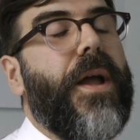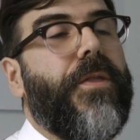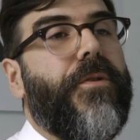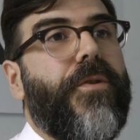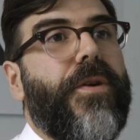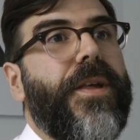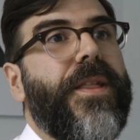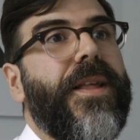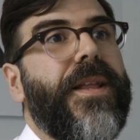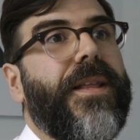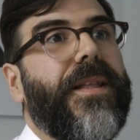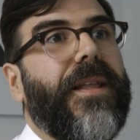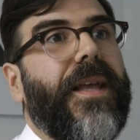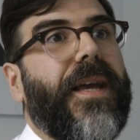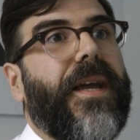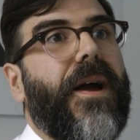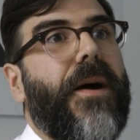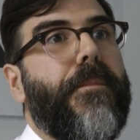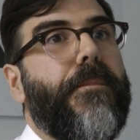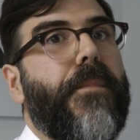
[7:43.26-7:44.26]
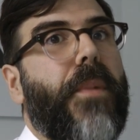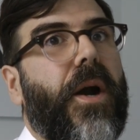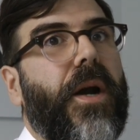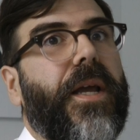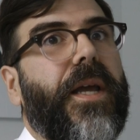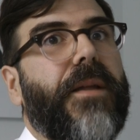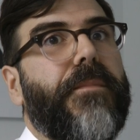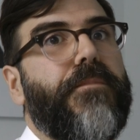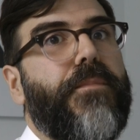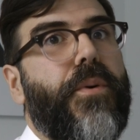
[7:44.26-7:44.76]
there isn't like a
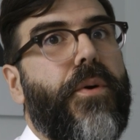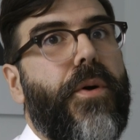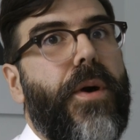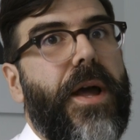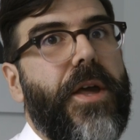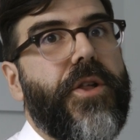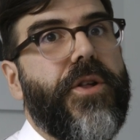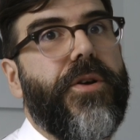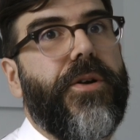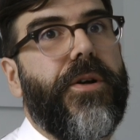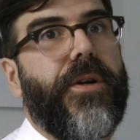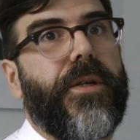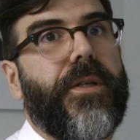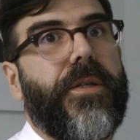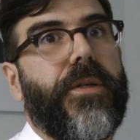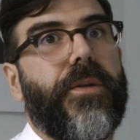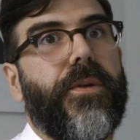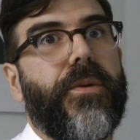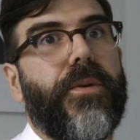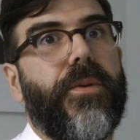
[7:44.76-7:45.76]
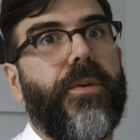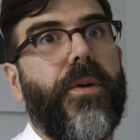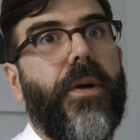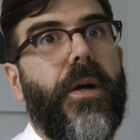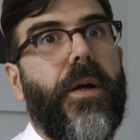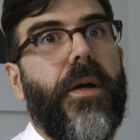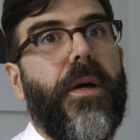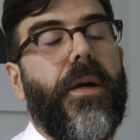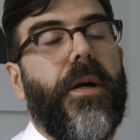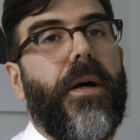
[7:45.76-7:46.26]
market pressure to
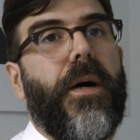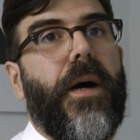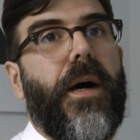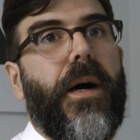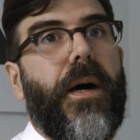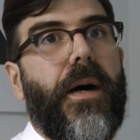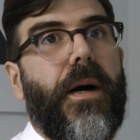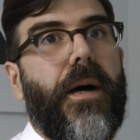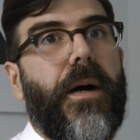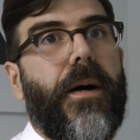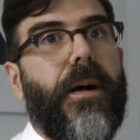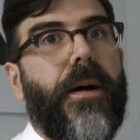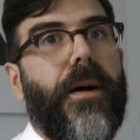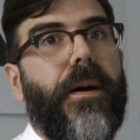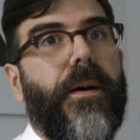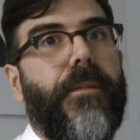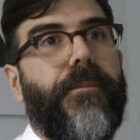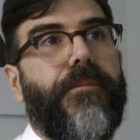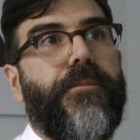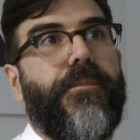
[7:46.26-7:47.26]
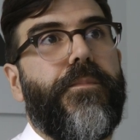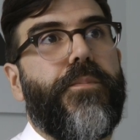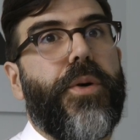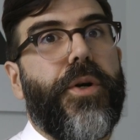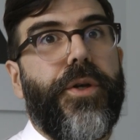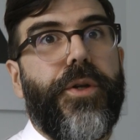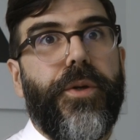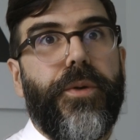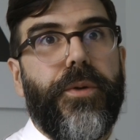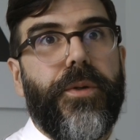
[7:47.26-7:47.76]
uh,
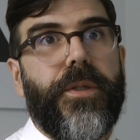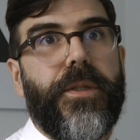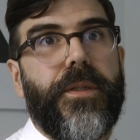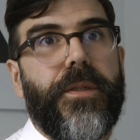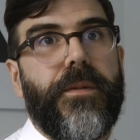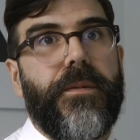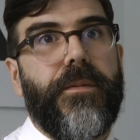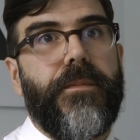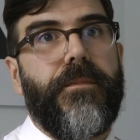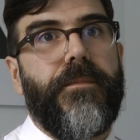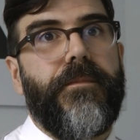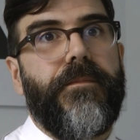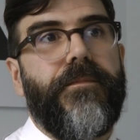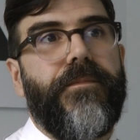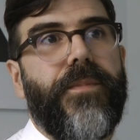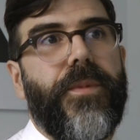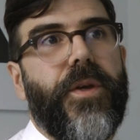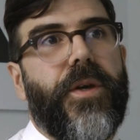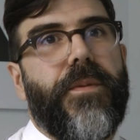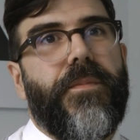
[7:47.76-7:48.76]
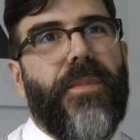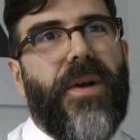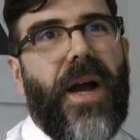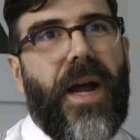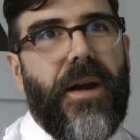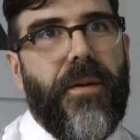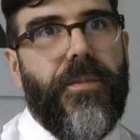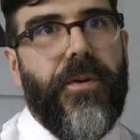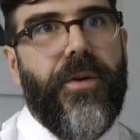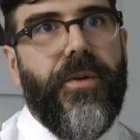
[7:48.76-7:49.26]
produce. You can
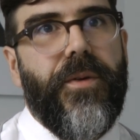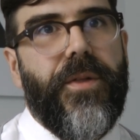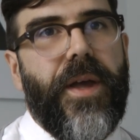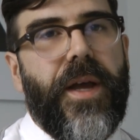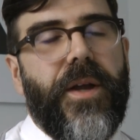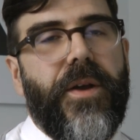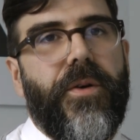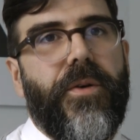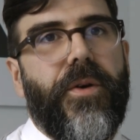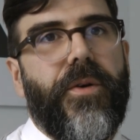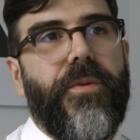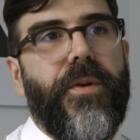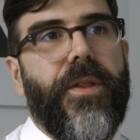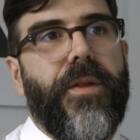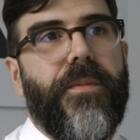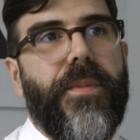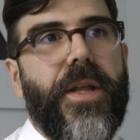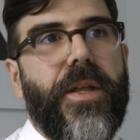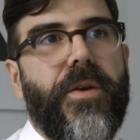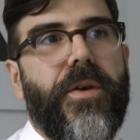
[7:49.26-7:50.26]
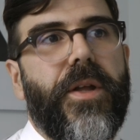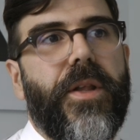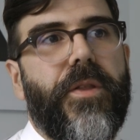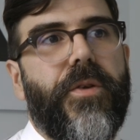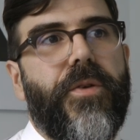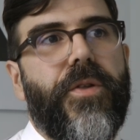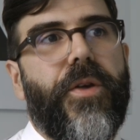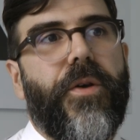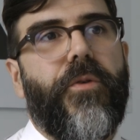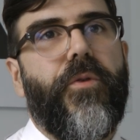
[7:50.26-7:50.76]
kind of produce at your own rhythm, and you can.
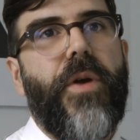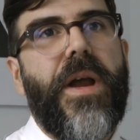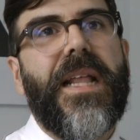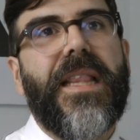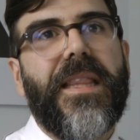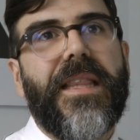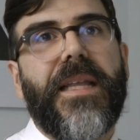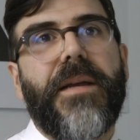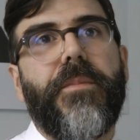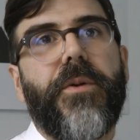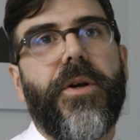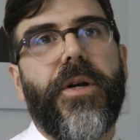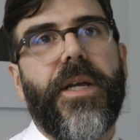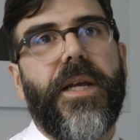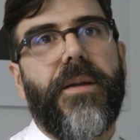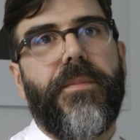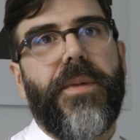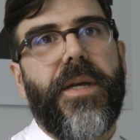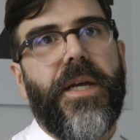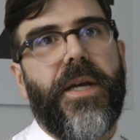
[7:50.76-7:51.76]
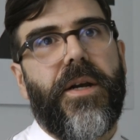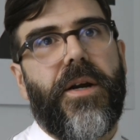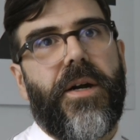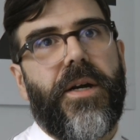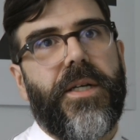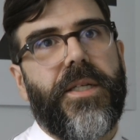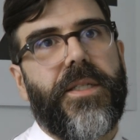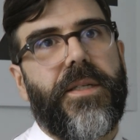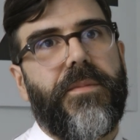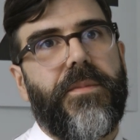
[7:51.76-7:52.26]
There's a great liberty in being an
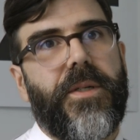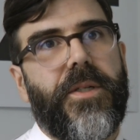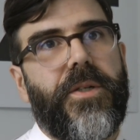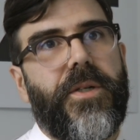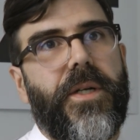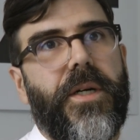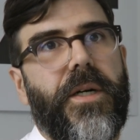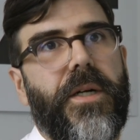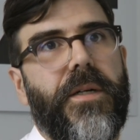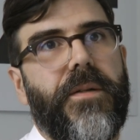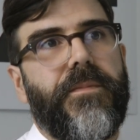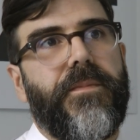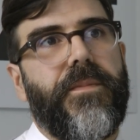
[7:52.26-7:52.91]
artist in Montreal.